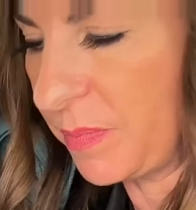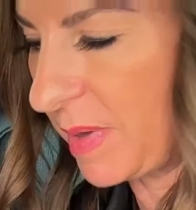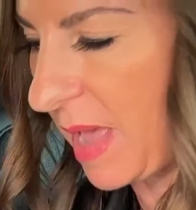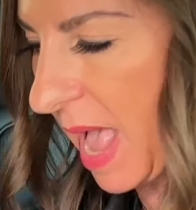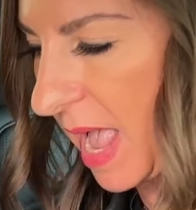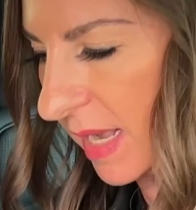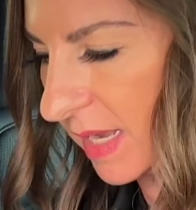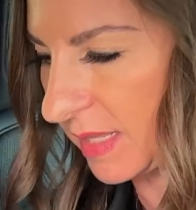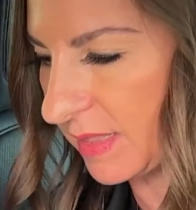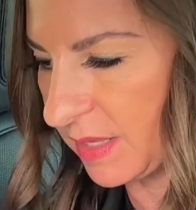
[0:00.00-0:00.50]

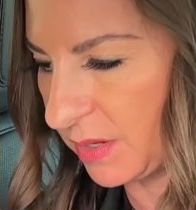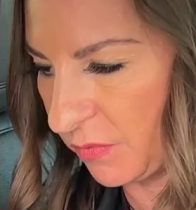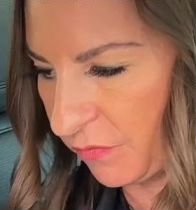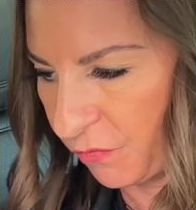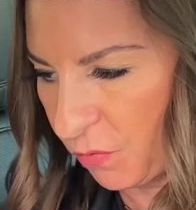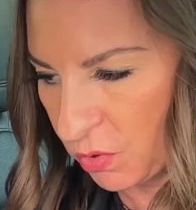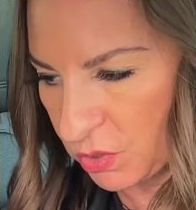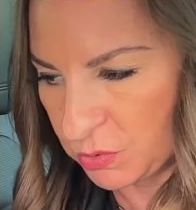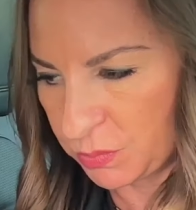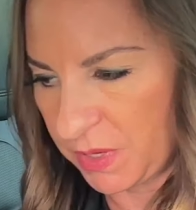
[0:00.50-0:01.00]
back. And then,
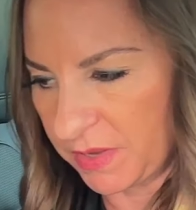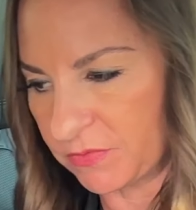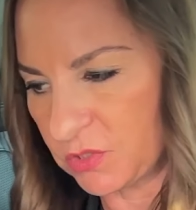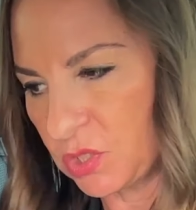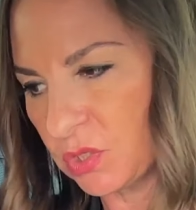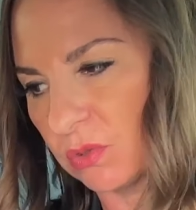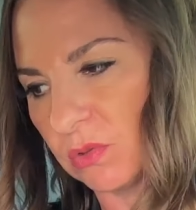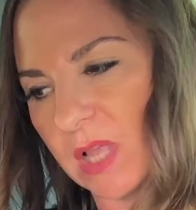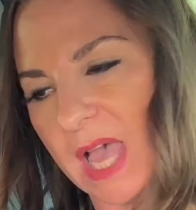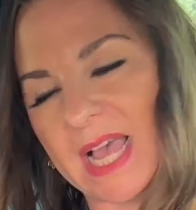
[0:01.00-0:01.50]
of course, we have
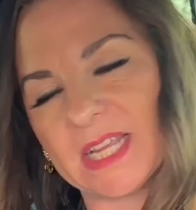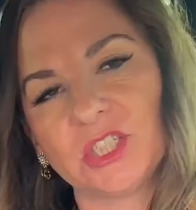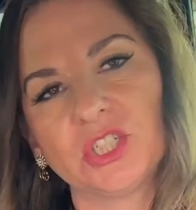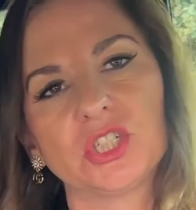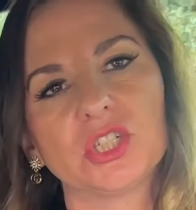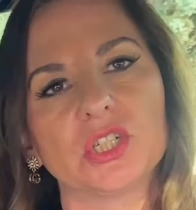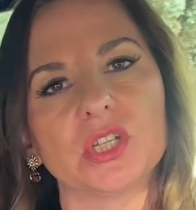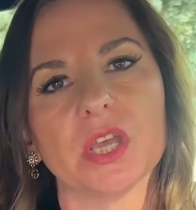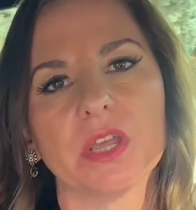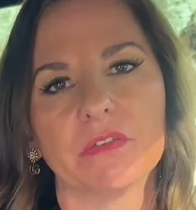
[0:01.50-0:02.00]
two
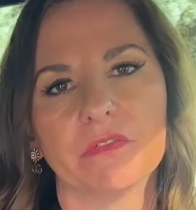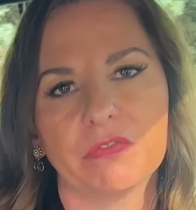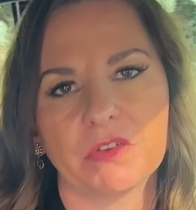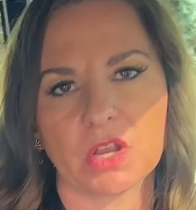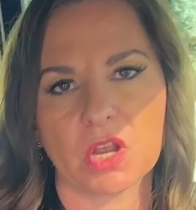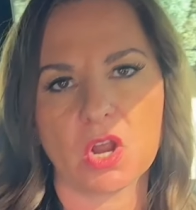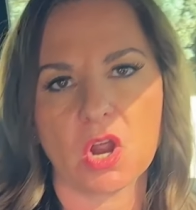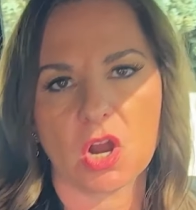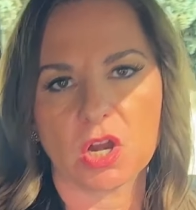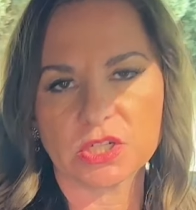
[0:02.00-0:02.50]
latch
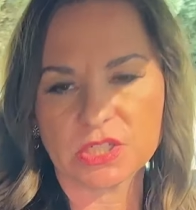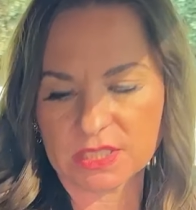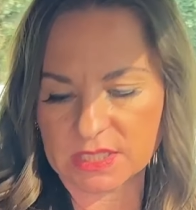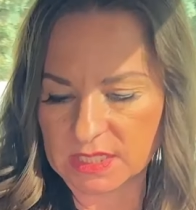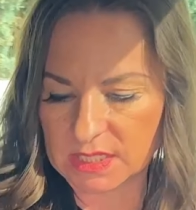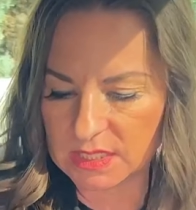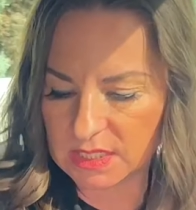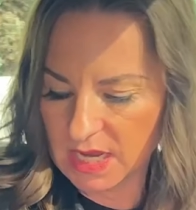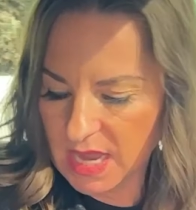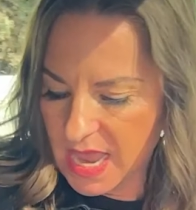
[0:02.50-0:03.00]
infant car
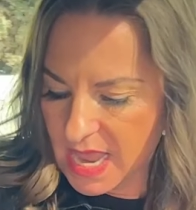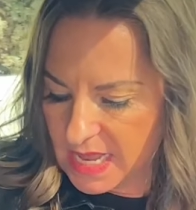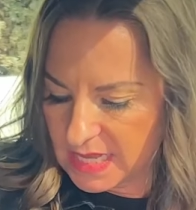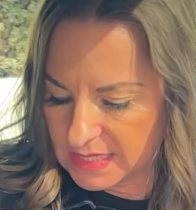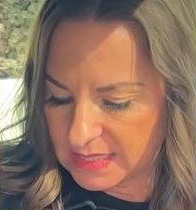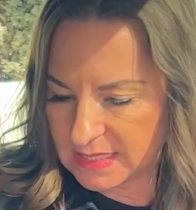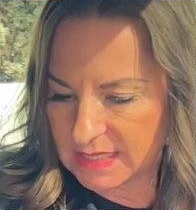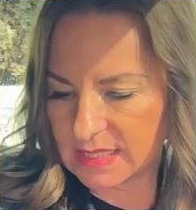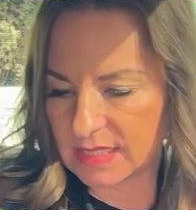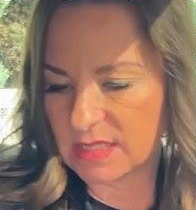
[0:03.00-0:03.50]
seat
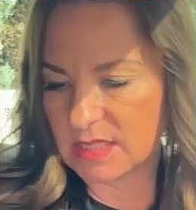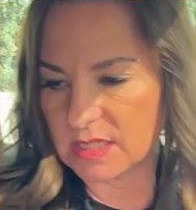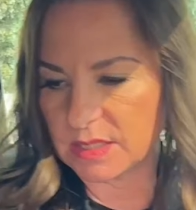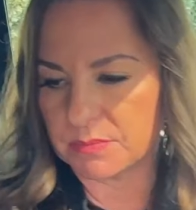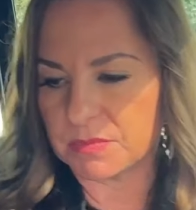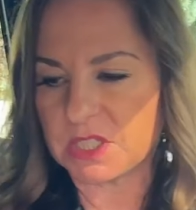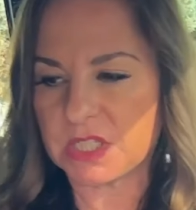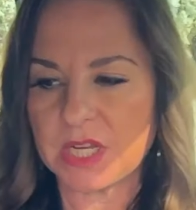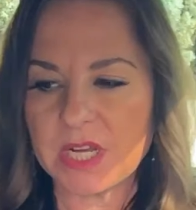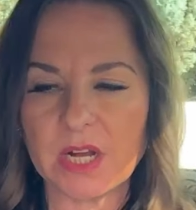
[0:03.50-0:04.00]

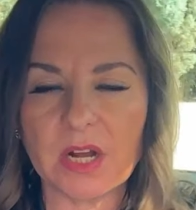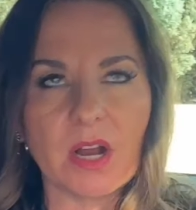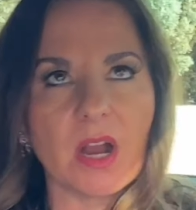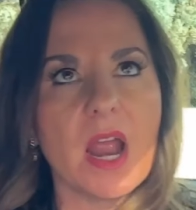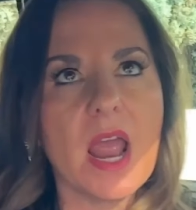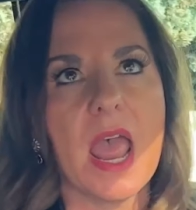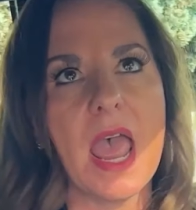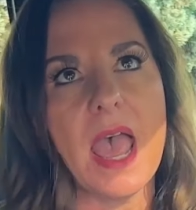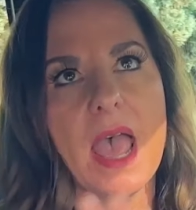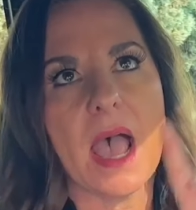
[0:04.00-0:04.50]
systems here.
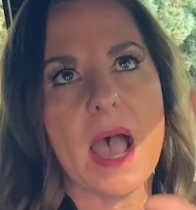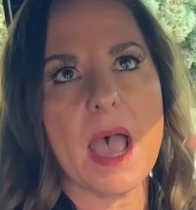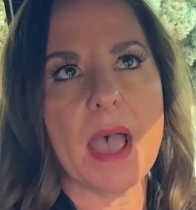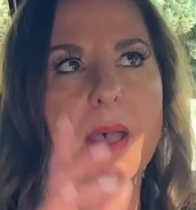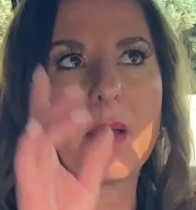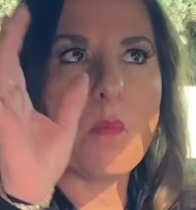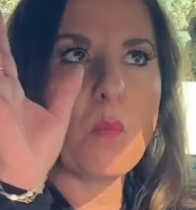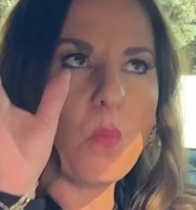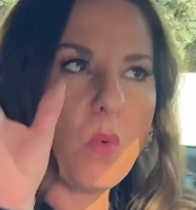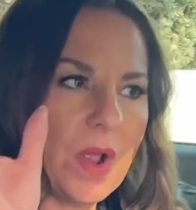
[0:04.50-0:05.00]

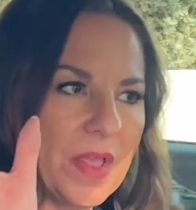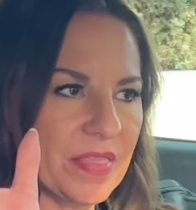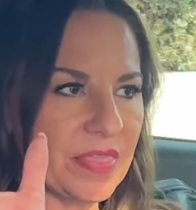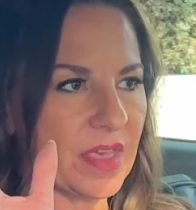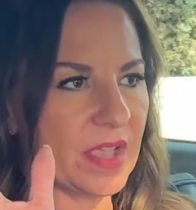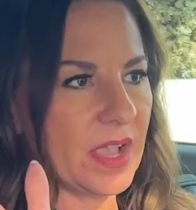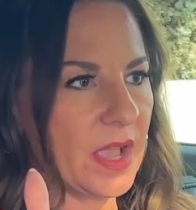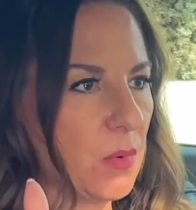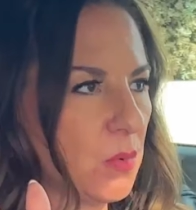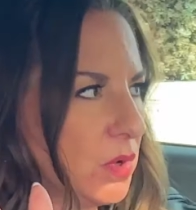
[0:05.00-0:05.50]
Uh, one
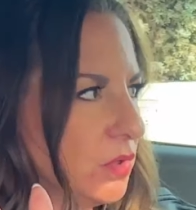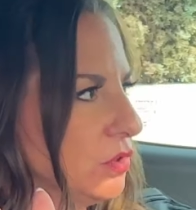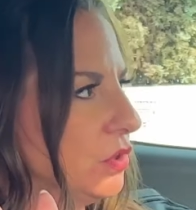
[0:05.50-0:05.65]
thing I will